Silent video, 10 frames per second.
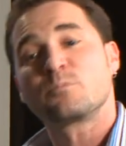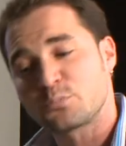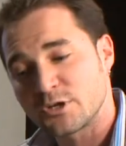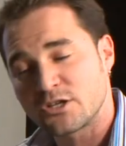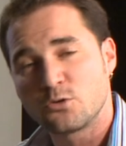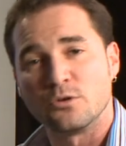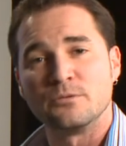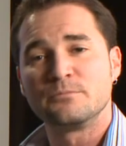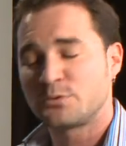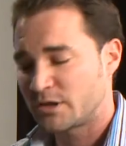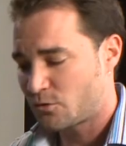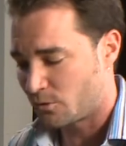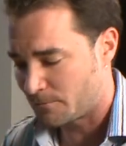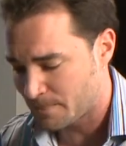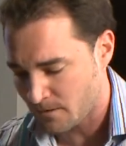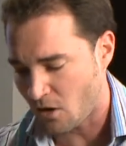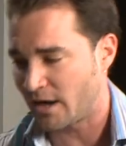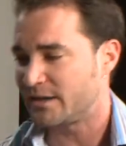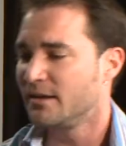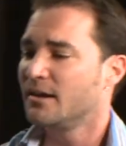Pretty cool, pretty cool. All
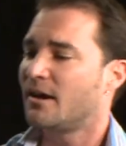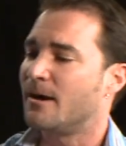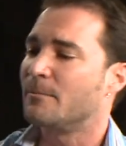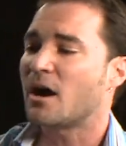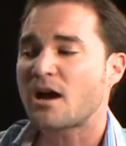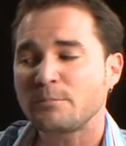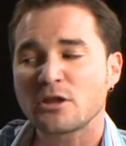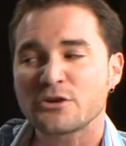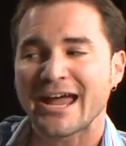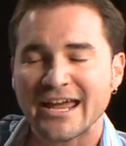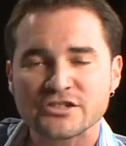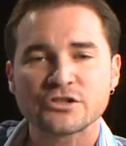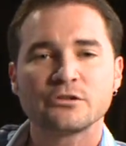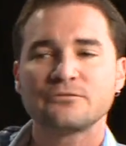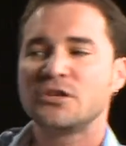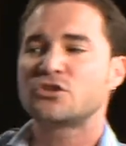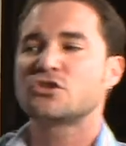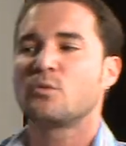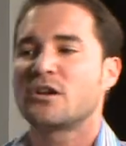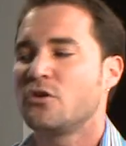right, um, a couple other external features
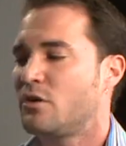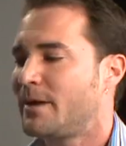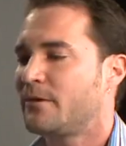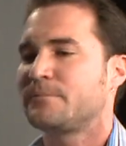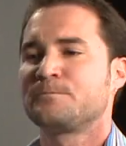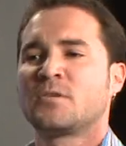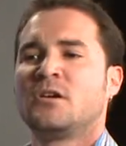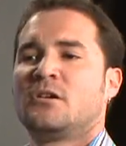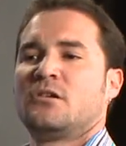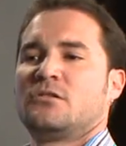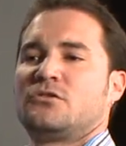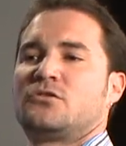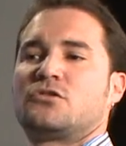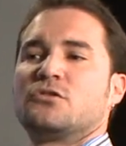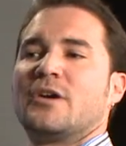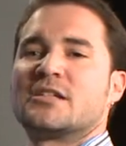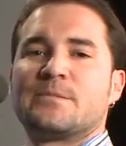you want to know about. Two S